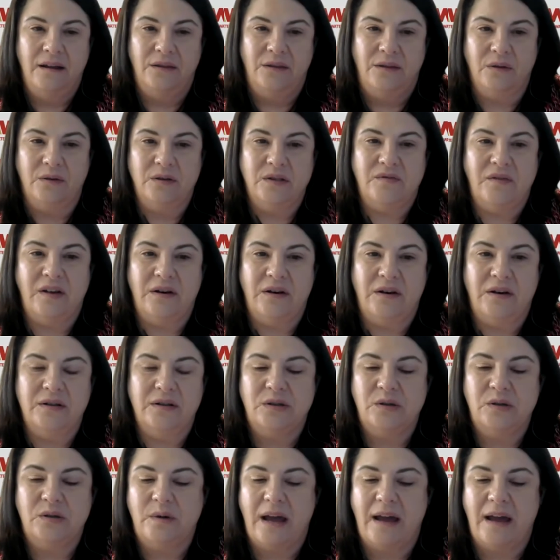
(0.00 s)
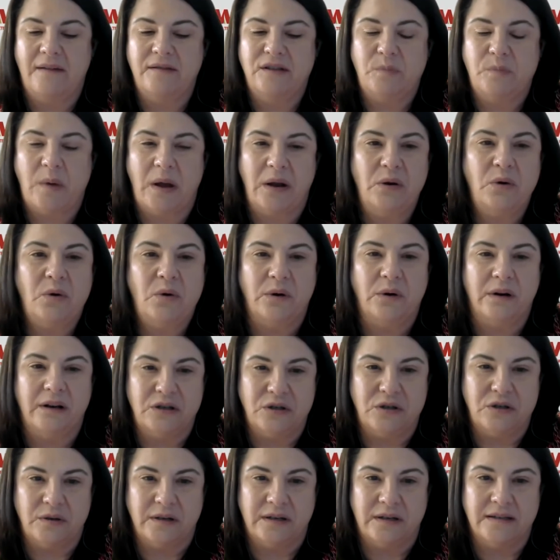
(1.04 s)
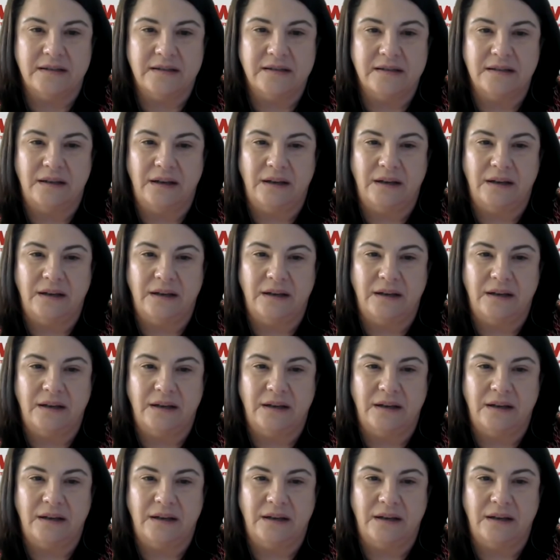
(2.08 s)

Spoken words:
Those veterans who have spinal cord injuries,